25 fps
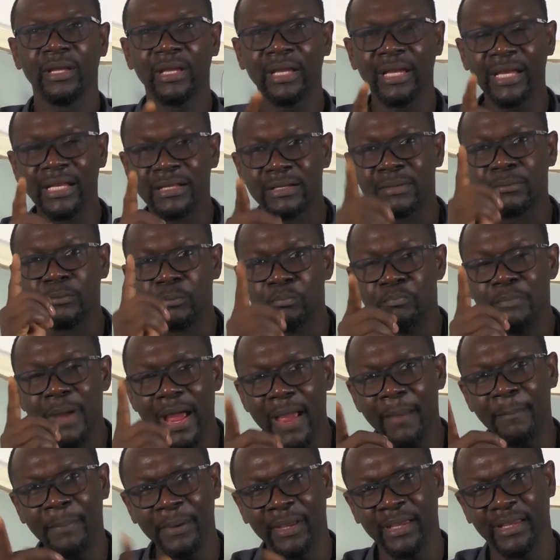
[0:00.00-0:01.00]
it
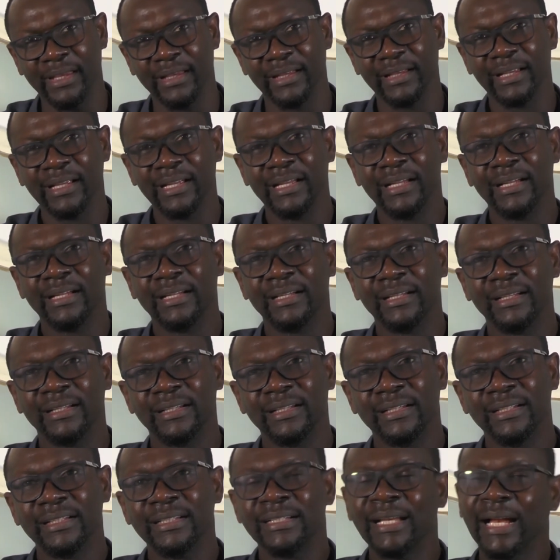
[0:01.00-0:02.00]
may be
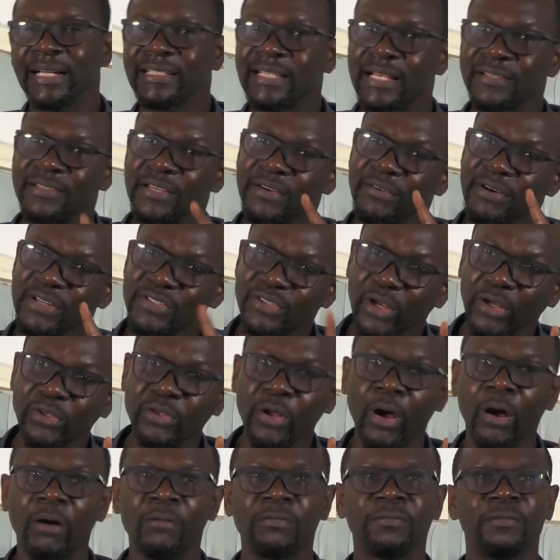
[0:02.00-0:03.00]
that as a
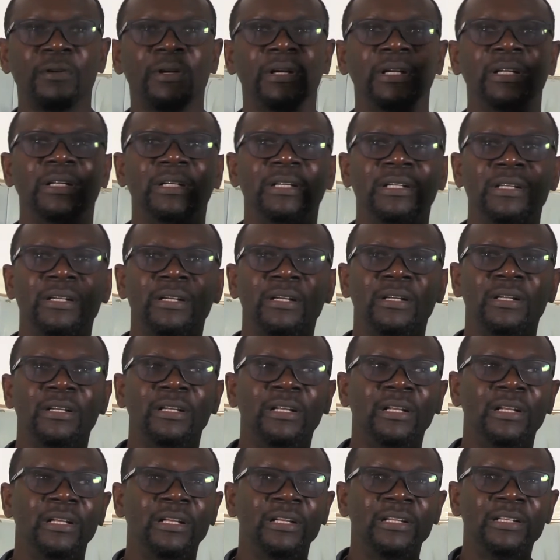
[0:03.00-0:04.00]
result of
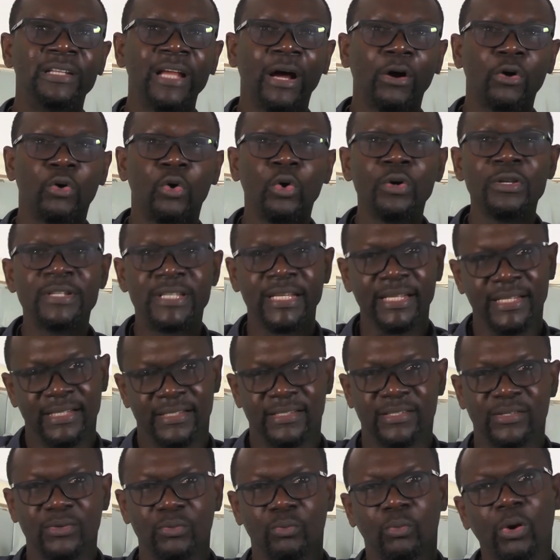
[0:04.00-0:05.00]
their good
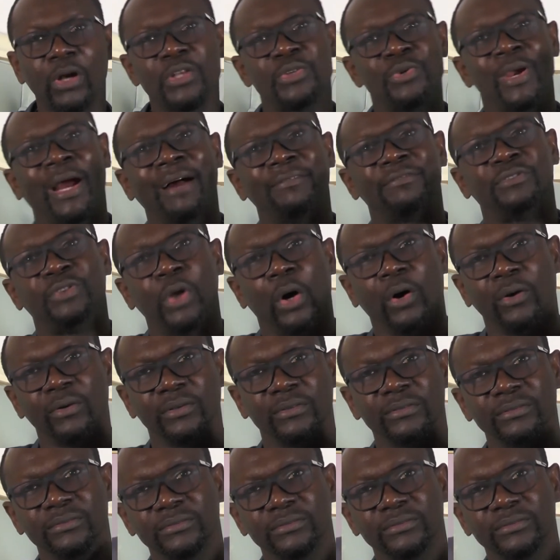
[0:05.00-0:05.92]
deeds, what you have done